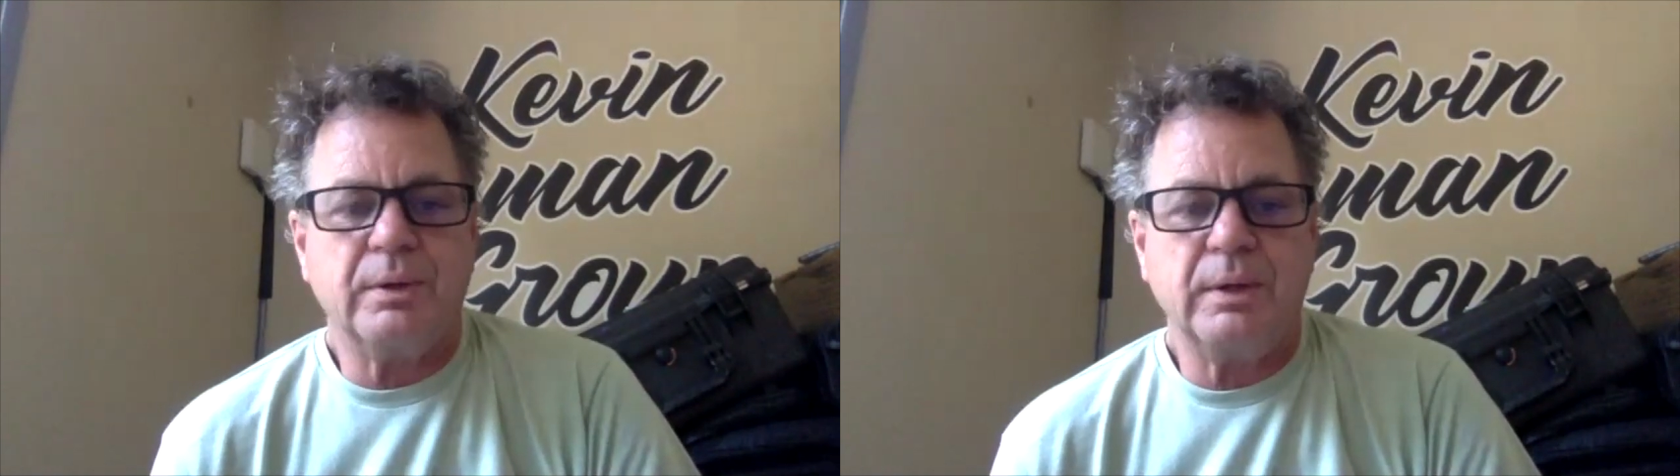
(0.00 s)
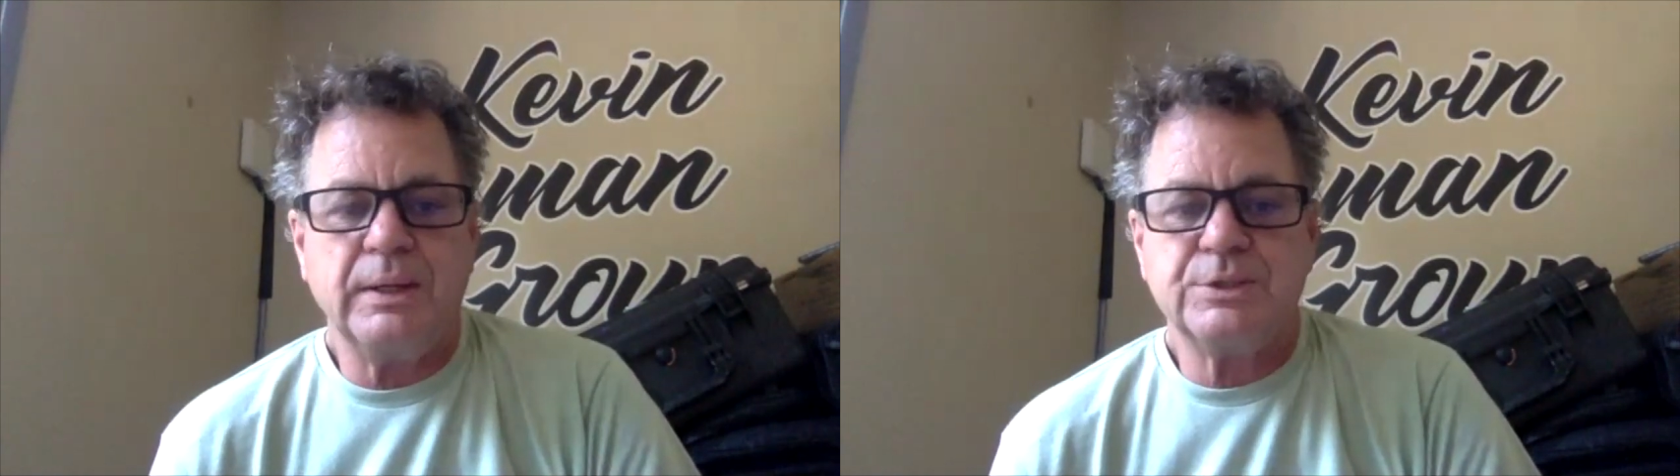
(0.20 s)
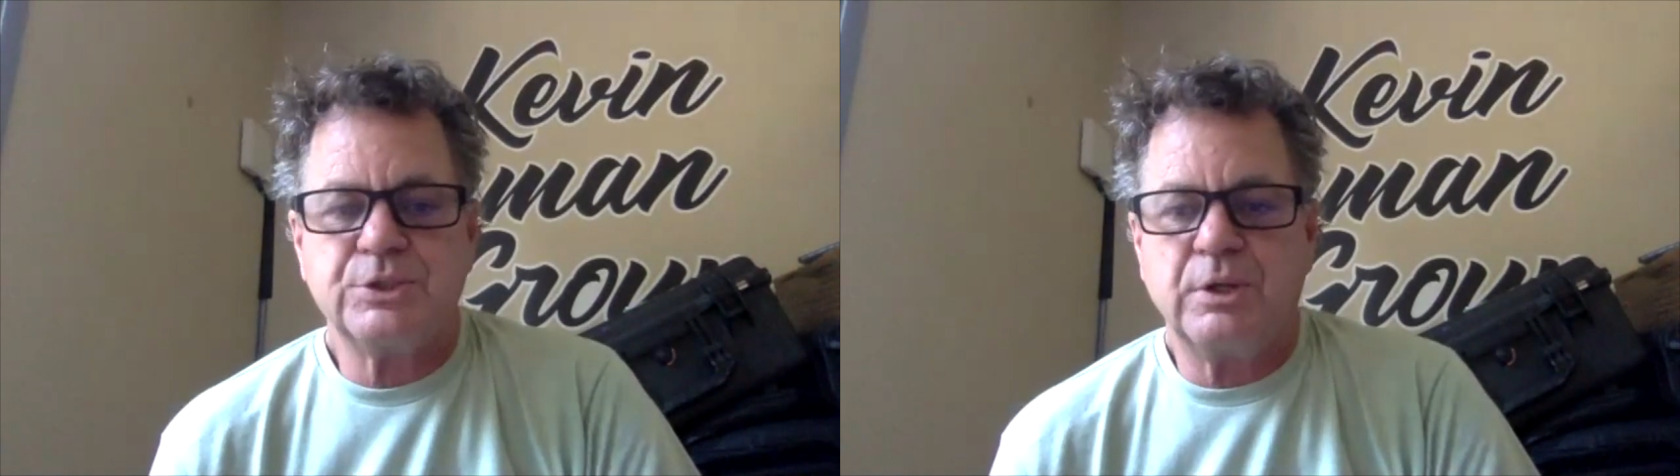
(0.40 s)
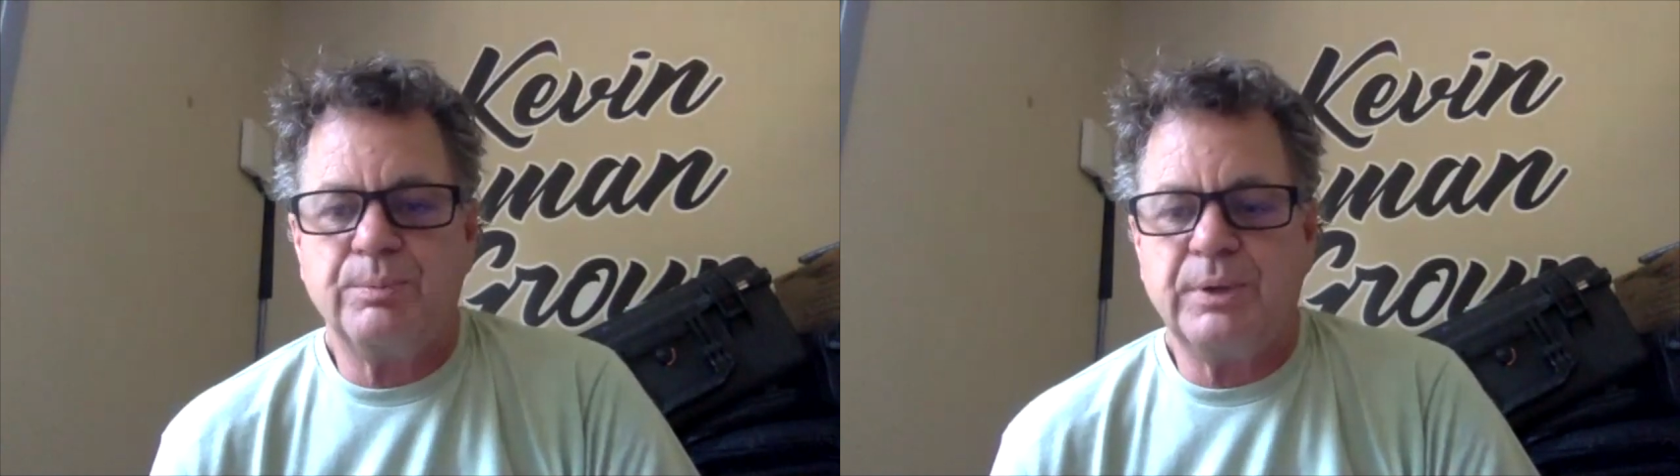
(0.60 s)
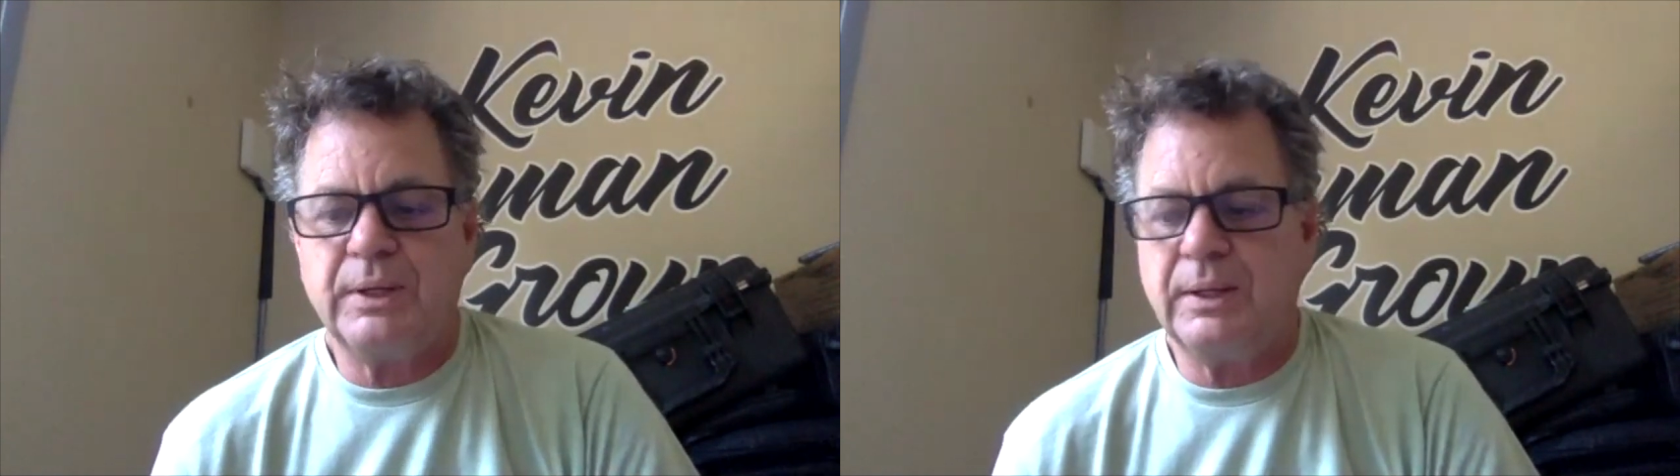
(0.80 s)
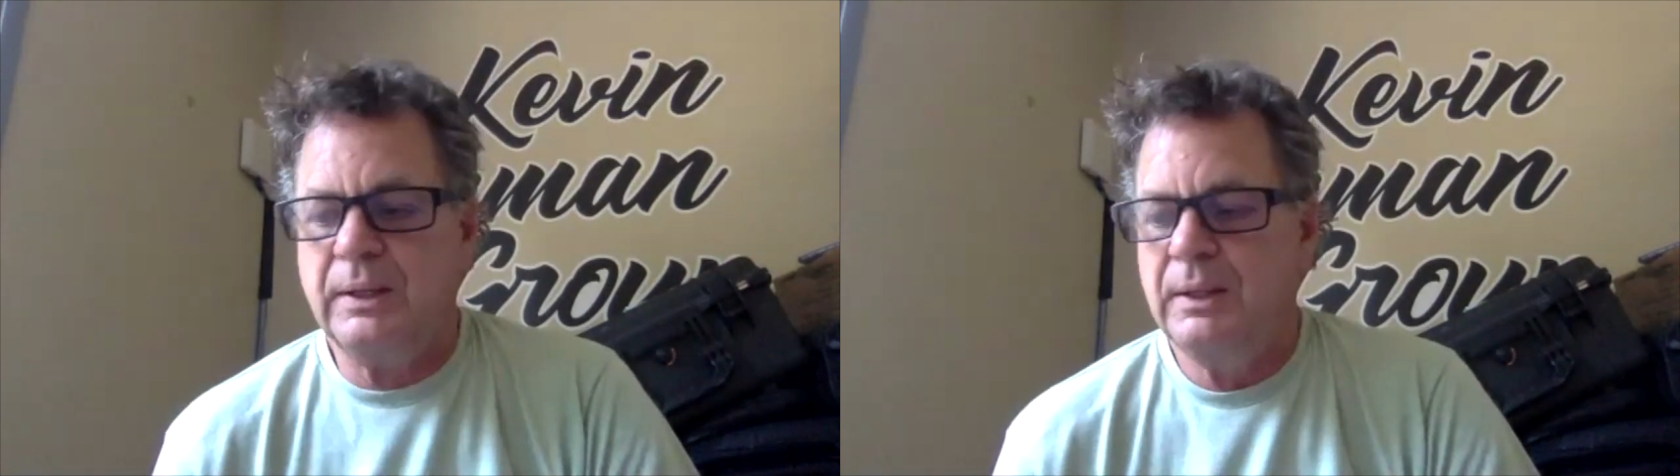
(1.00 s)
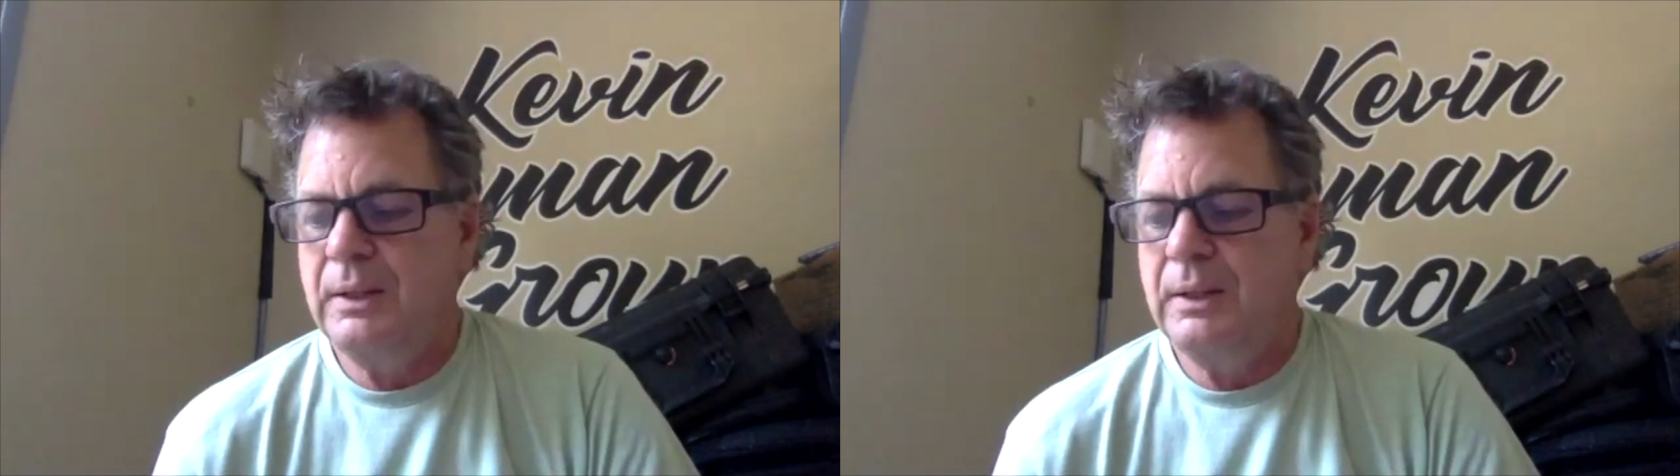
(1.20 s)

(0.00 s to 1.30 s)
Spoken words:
It's going to be